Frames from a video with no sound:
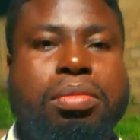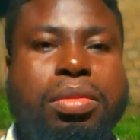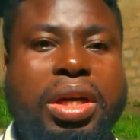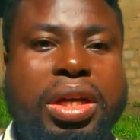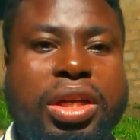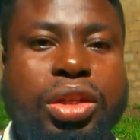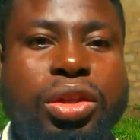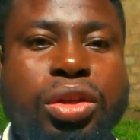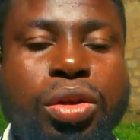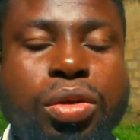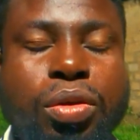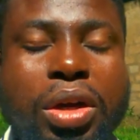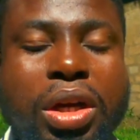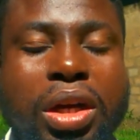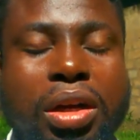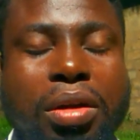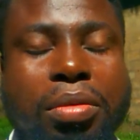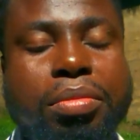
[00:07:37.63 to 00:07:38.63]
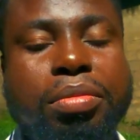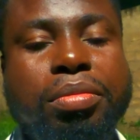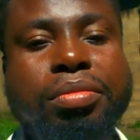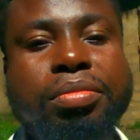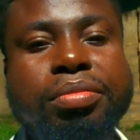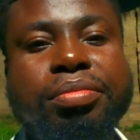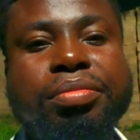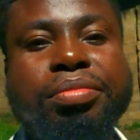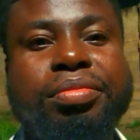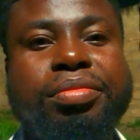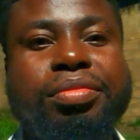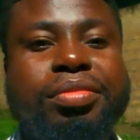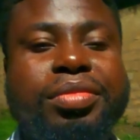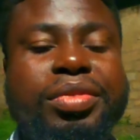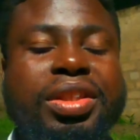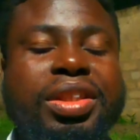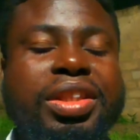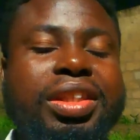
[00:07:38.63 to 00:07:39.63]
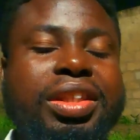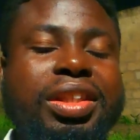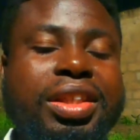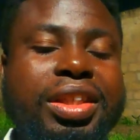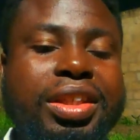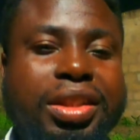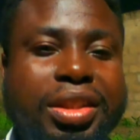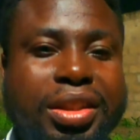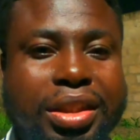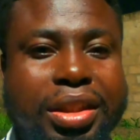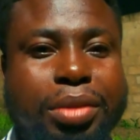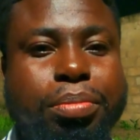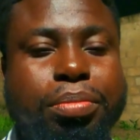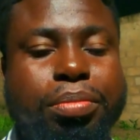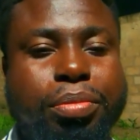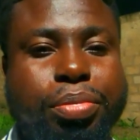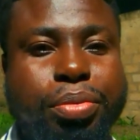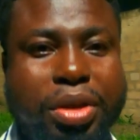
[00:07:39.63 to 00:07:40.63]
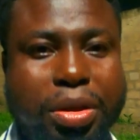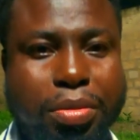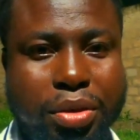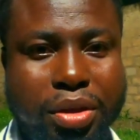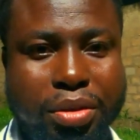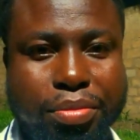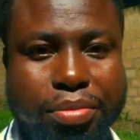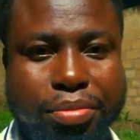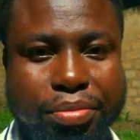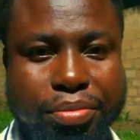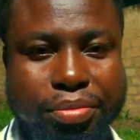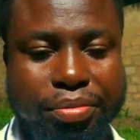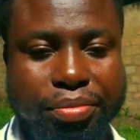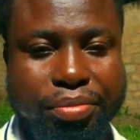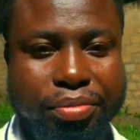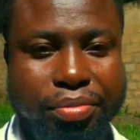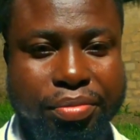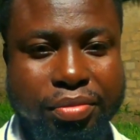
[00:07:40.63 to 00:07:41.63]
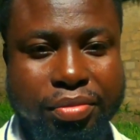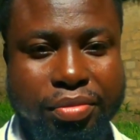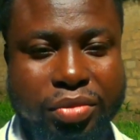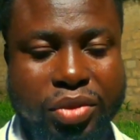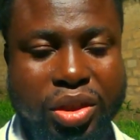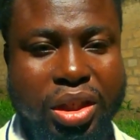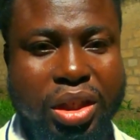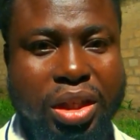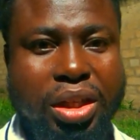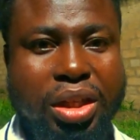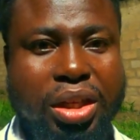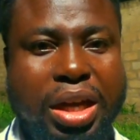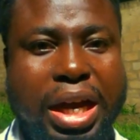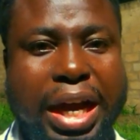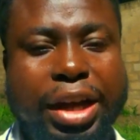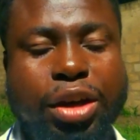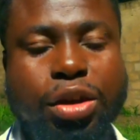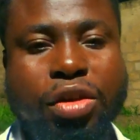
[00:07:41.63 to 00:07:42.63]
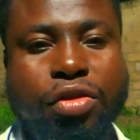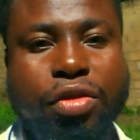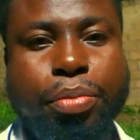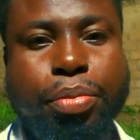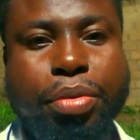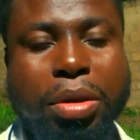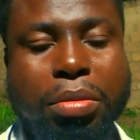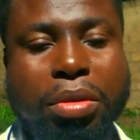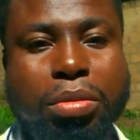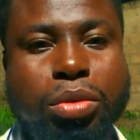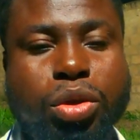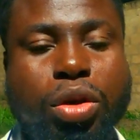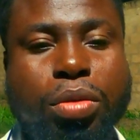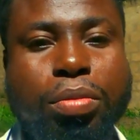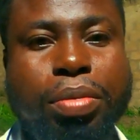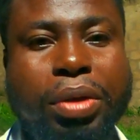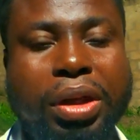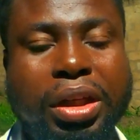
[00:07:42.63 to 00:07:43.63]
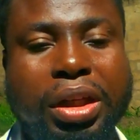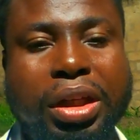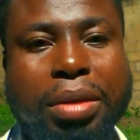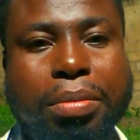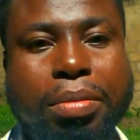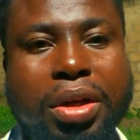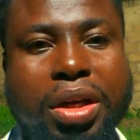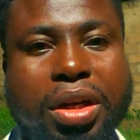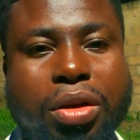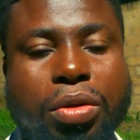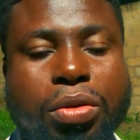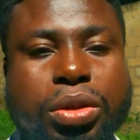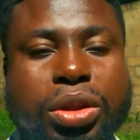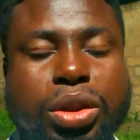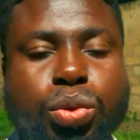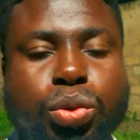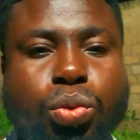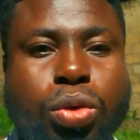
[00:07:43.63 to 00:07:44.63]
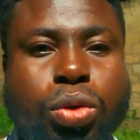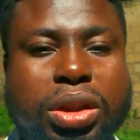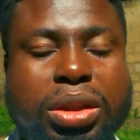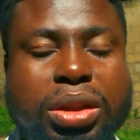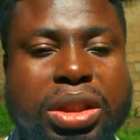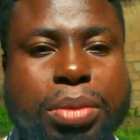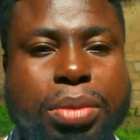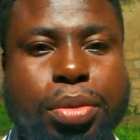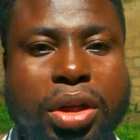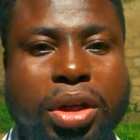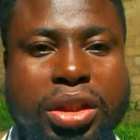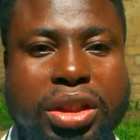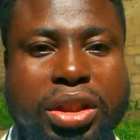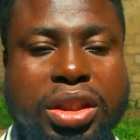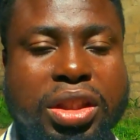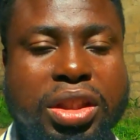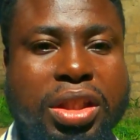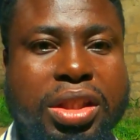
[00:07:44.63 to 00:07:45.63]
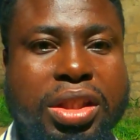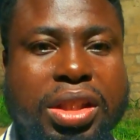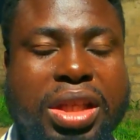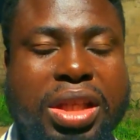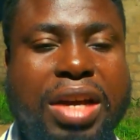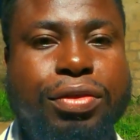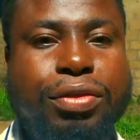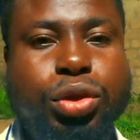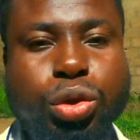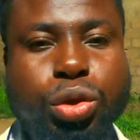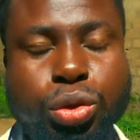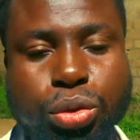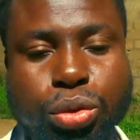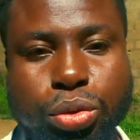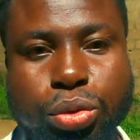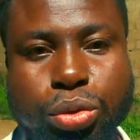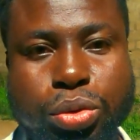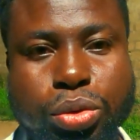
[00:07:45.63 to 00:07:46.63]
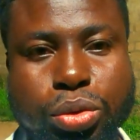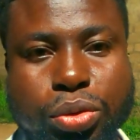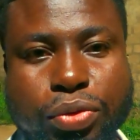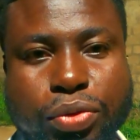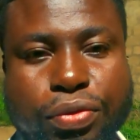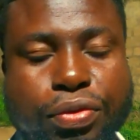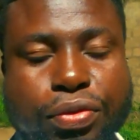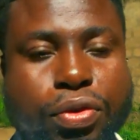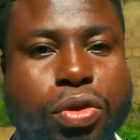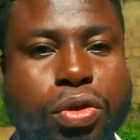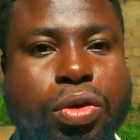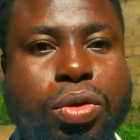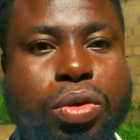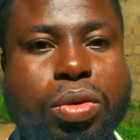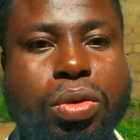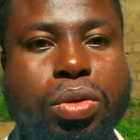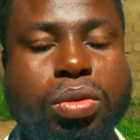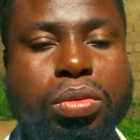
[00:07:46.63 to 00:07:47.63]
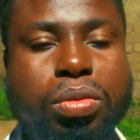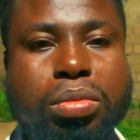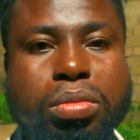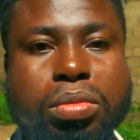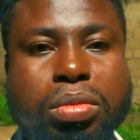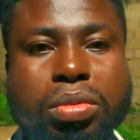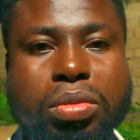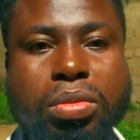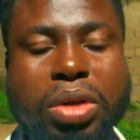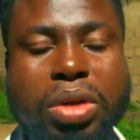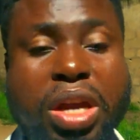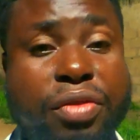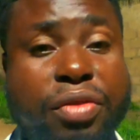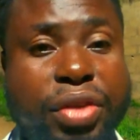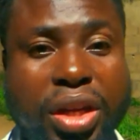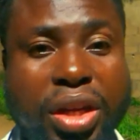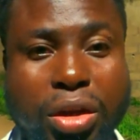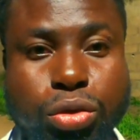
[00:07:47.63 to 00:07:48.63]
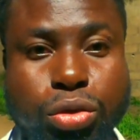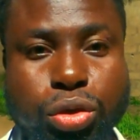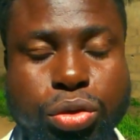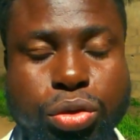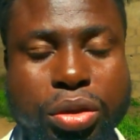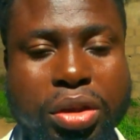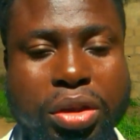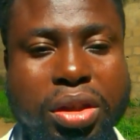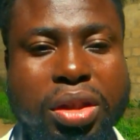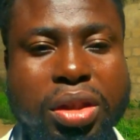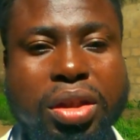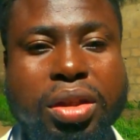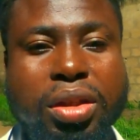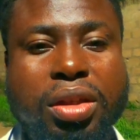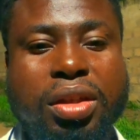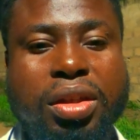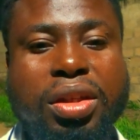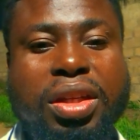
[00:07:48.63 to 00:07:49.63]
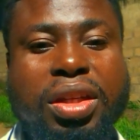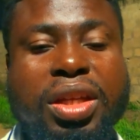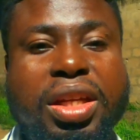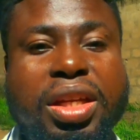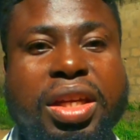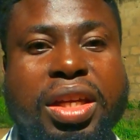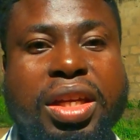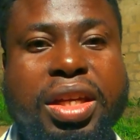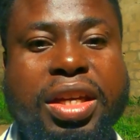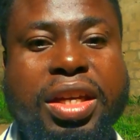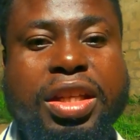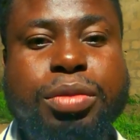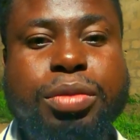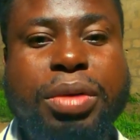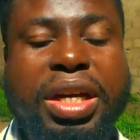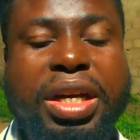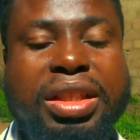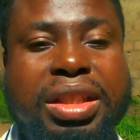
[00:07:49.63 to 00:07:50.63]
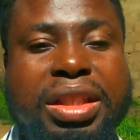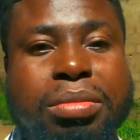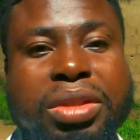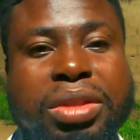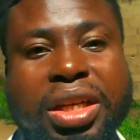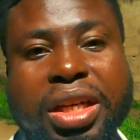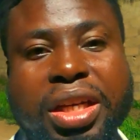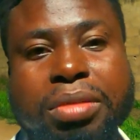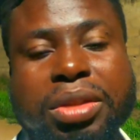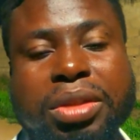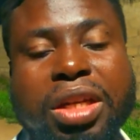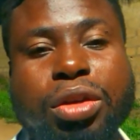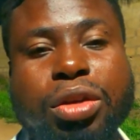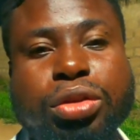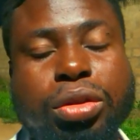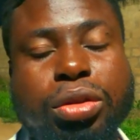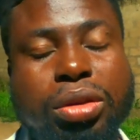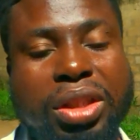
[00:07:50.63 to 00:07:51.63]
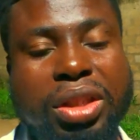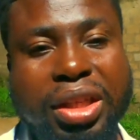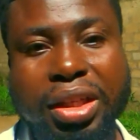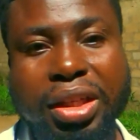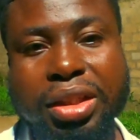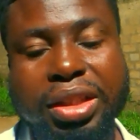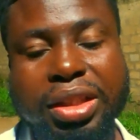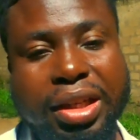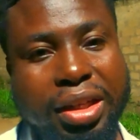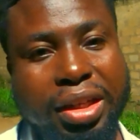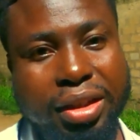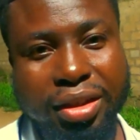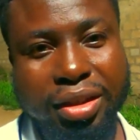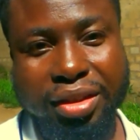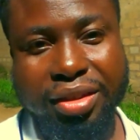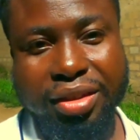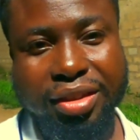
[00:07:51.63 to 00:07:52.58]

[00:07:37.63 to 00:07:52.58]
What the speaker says: But you know, this is the problem. I don't have a problem complaining about what the politicians have to do for every country. Yes, but sometimes I also think, Charlie,